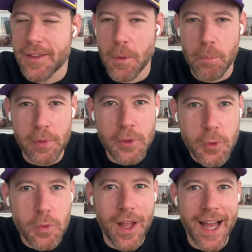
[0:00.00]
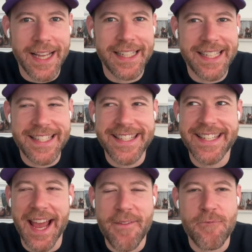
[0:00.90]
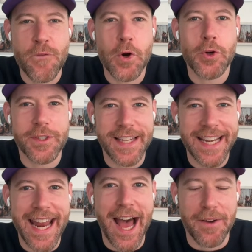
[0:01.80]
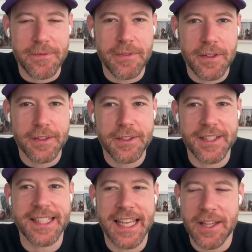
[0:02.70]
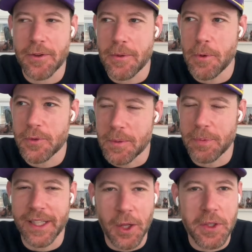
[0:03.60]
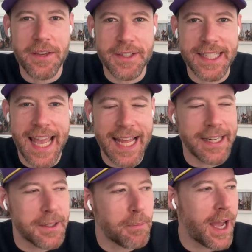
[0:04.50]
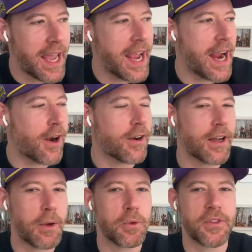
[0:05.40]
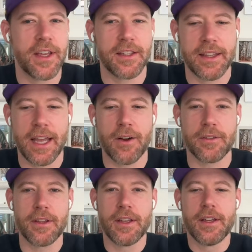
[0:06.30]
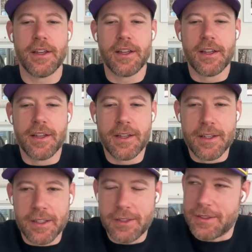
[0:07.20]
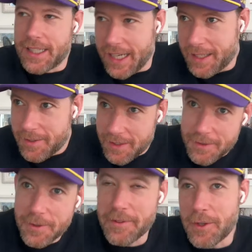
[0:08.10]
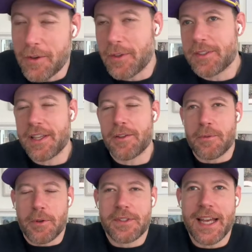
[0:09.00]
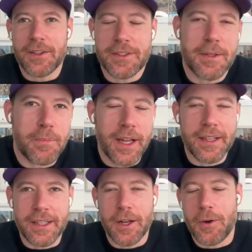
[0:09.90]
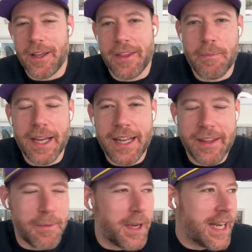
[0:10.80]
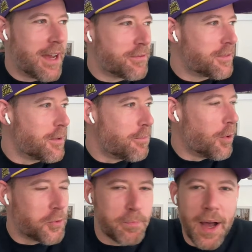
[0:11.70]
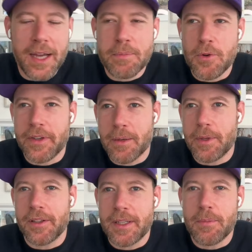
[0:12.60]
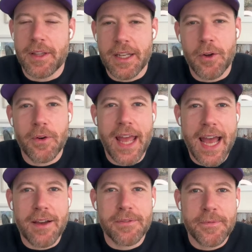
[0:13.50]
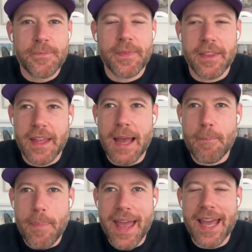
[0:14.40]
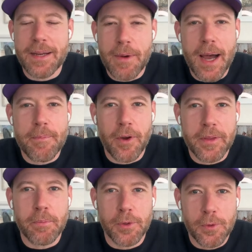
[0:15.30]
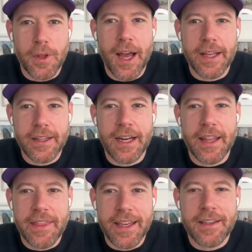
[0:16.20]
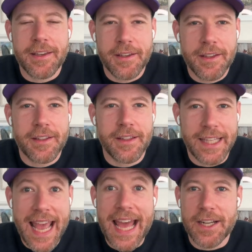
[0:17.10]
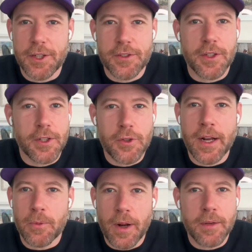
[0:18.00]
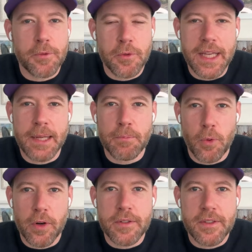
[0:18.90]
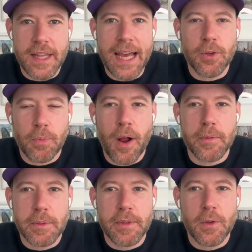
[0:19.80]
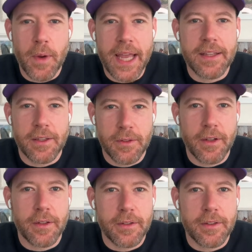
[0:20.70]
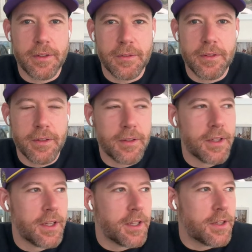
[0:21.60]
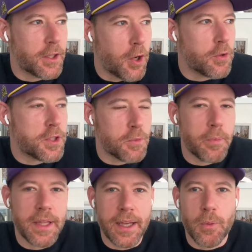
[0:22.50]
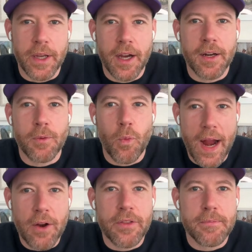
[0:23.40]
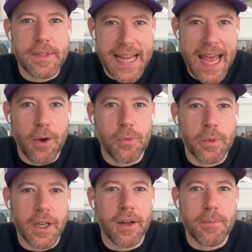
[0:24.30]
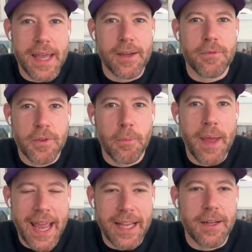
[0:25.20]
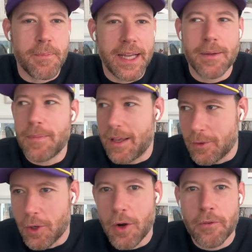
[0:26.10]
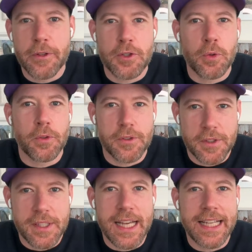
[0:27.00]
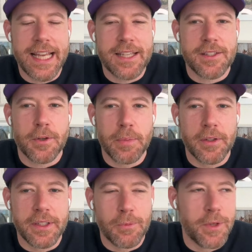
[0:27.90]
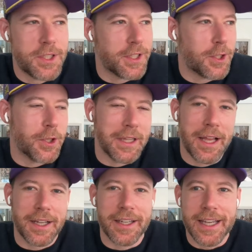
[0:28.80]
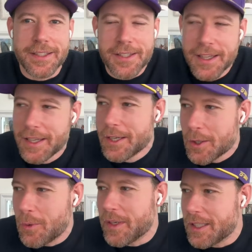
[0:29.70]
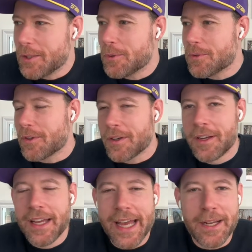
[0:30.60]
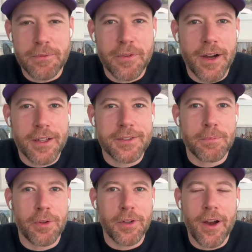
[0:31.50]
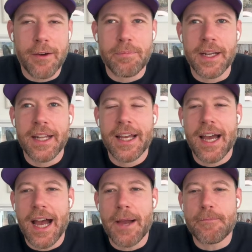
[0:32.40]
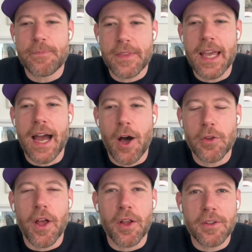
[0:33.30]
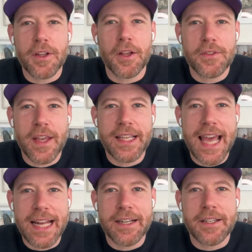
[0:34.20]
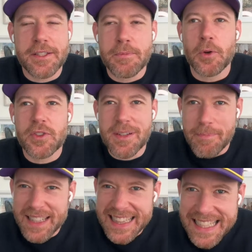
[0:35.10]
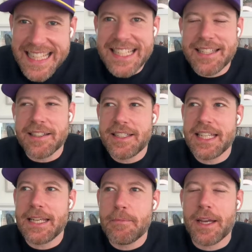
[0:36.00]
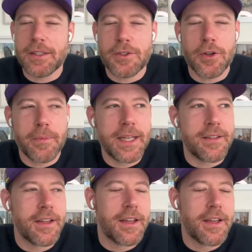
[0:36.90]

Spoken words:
their blue line is diverse enough to say they're the most complete. I'll give it to Canada by a hair. I will say that they are, oh God, I don't even know if I'll say they're the most talented, but they might have the most puck moving ability, but they don't have that bang them up on the blue line that I think Canada is going to try to run them through the end boards. That'll probably be the way that the coaches will be like, we got to wear them down. We got to make them feel pain and make them look over their shoulders and second guess their ability, which is good luck against Quinn Hughes or Adam Fox to pull it off. But I'll say Canada is the most complete team at the tournament.